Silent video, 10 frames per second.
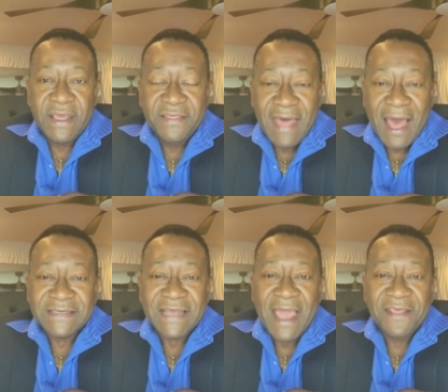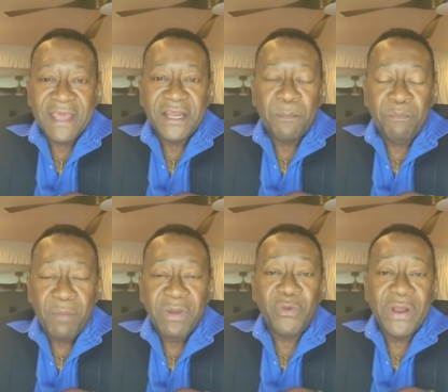that I think the
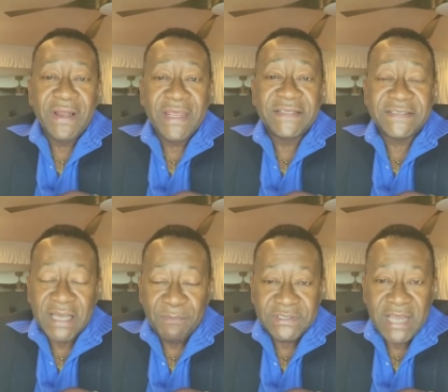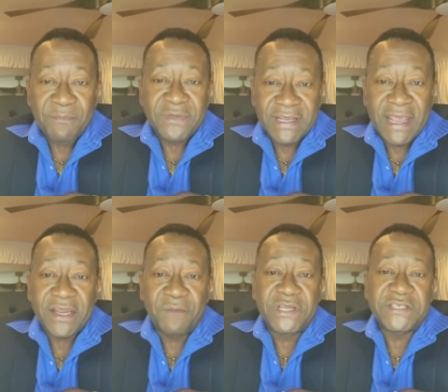public will need some time to get
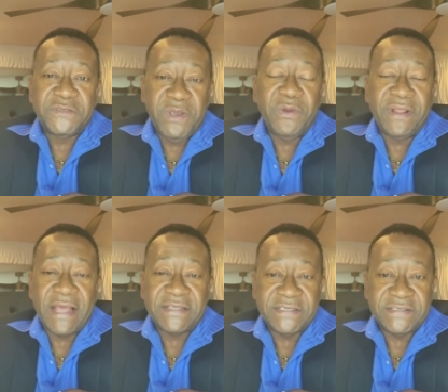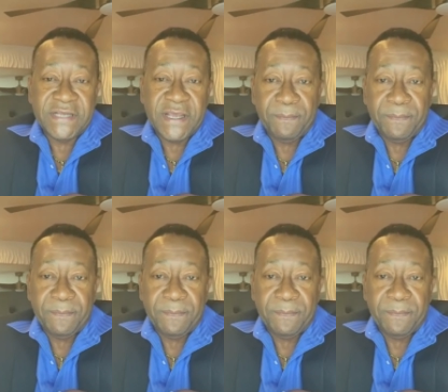up to speed with that system.